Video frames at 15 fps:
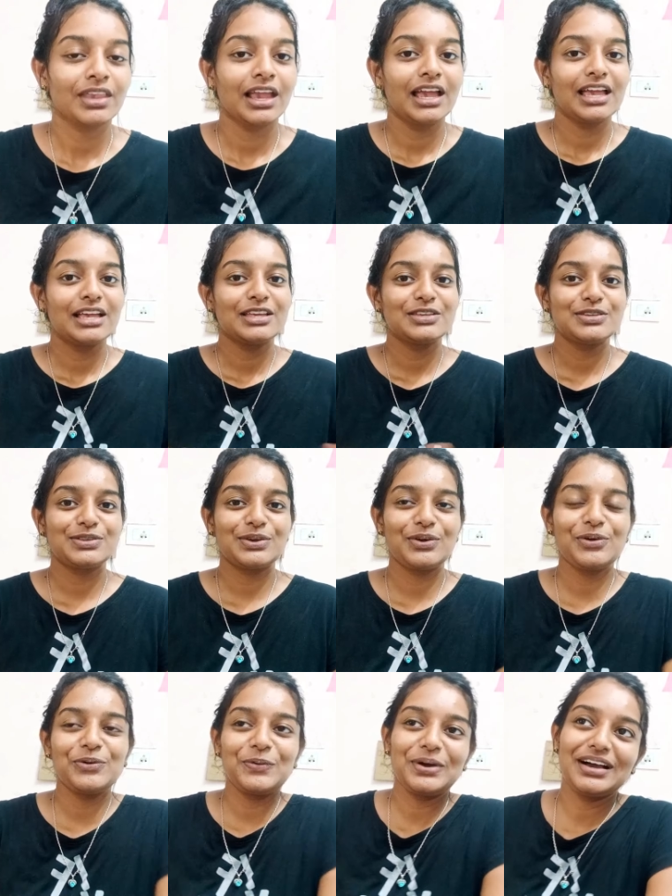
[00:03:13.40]

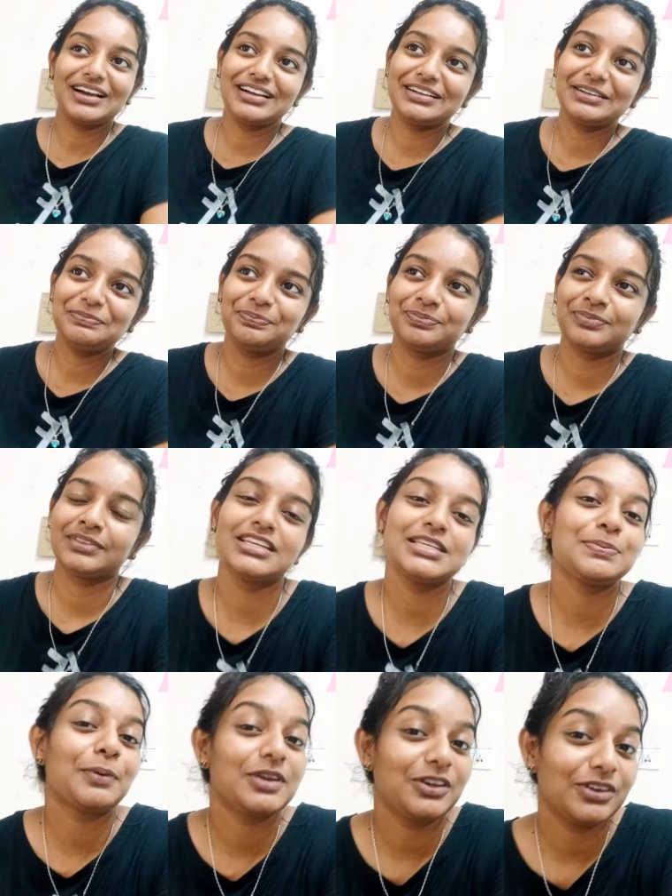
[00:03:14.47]
So this
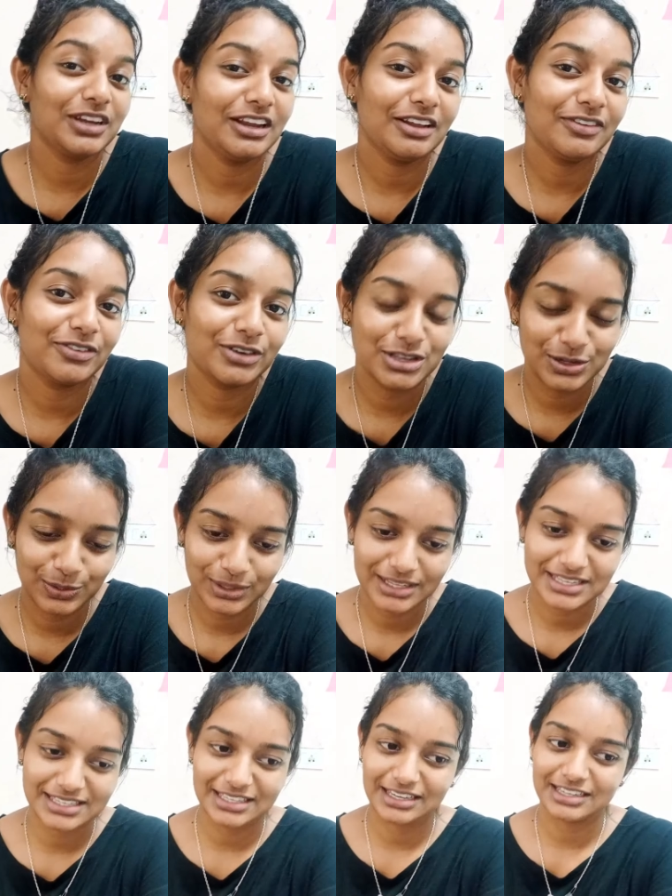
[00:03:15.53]
particularly for students
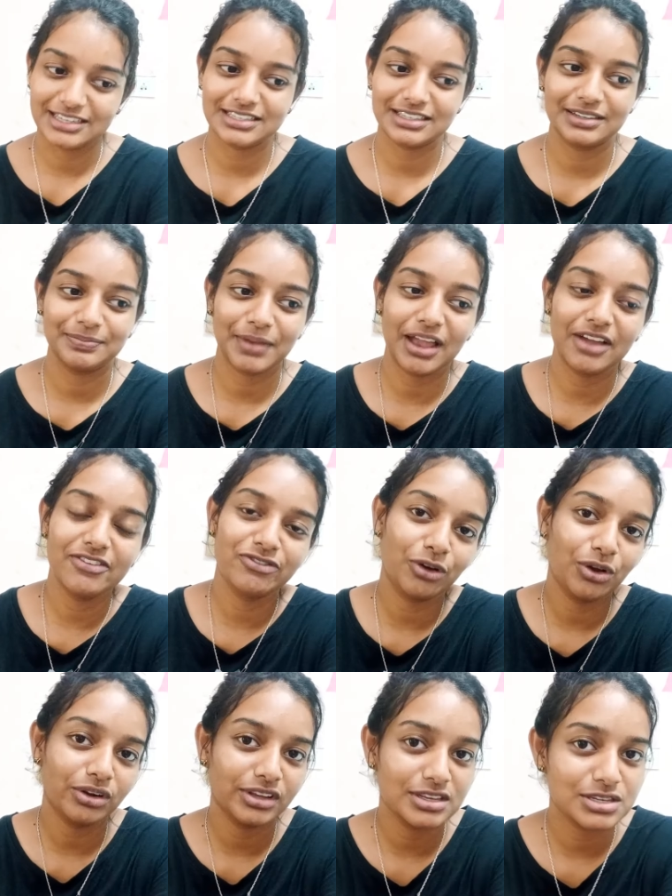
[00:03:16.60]
that I have followed
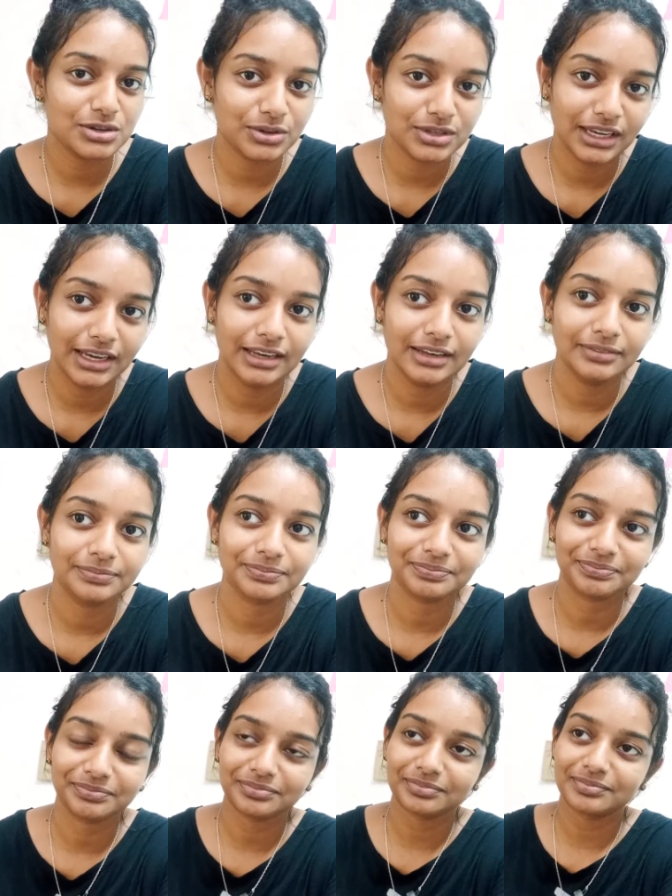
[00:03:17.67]
this routine
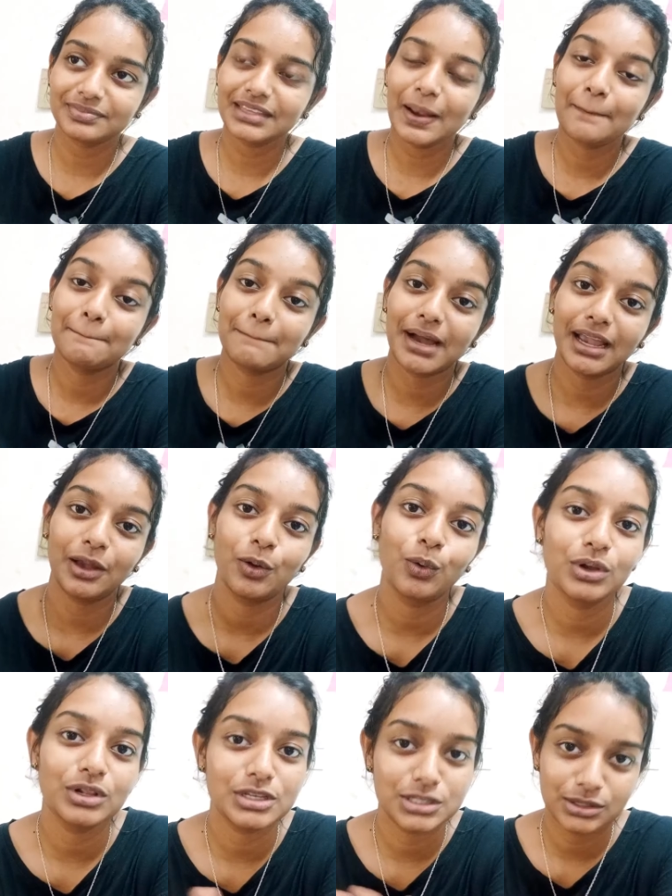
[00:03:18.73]
my whole
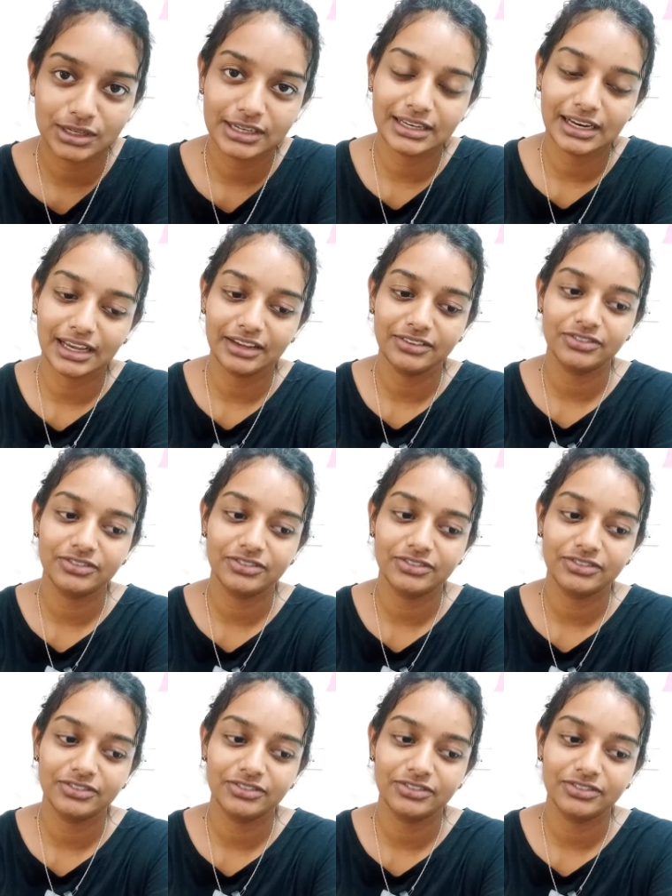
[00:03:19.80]
student life.